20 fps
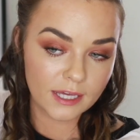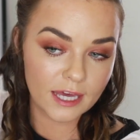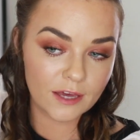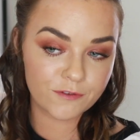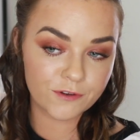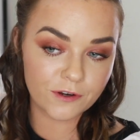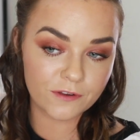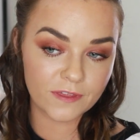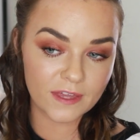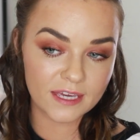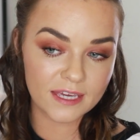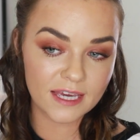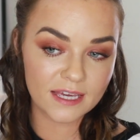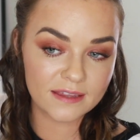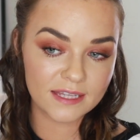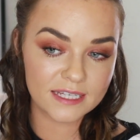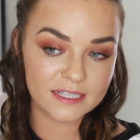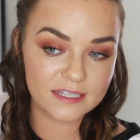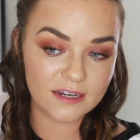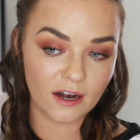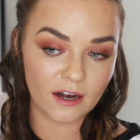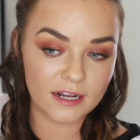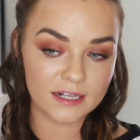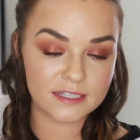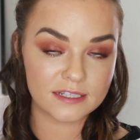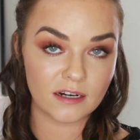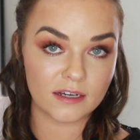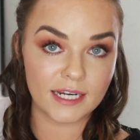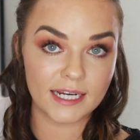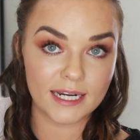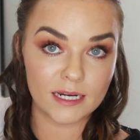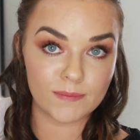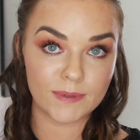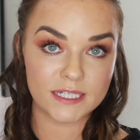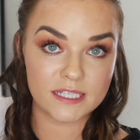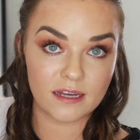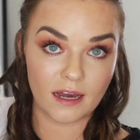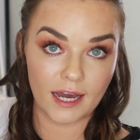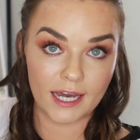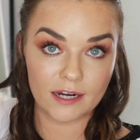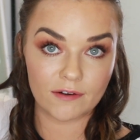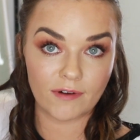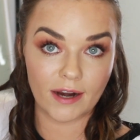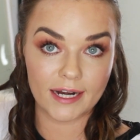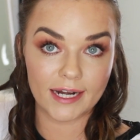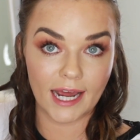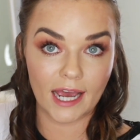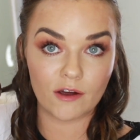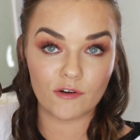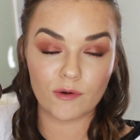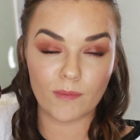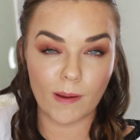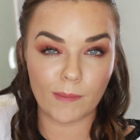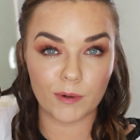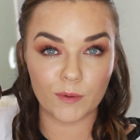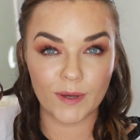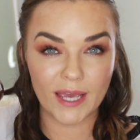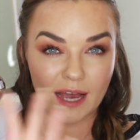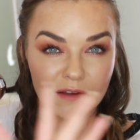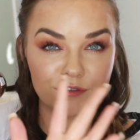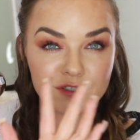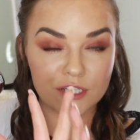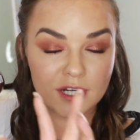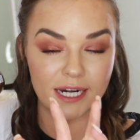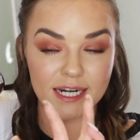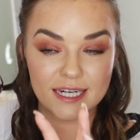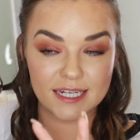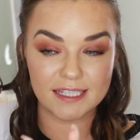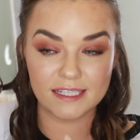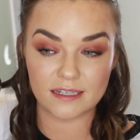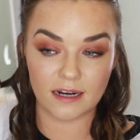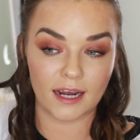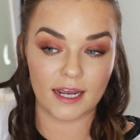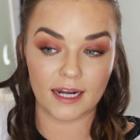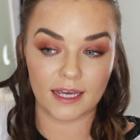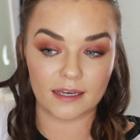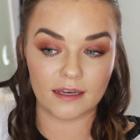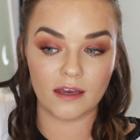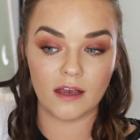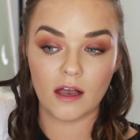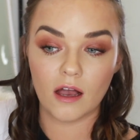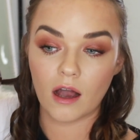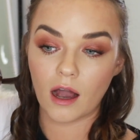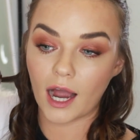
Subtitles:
If you're thinking these curls look a little bit tight right now, remember we haven't done any styling.